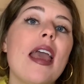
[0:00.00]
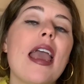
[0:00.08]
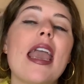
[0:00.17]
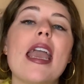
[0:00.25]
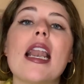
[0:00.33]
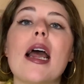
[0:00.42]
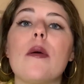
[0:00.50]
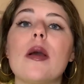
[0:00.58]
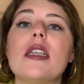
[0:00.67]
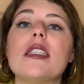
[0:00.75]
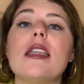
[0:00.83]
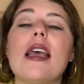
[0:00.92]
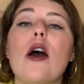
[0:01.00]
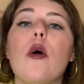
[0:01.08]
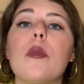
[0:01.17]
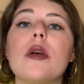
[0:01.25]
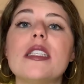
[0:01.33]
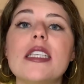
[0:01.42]
and I would help
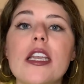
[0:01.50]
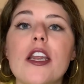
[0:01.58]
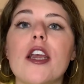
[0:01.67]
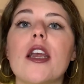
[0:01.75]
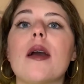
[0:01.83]
with dinner.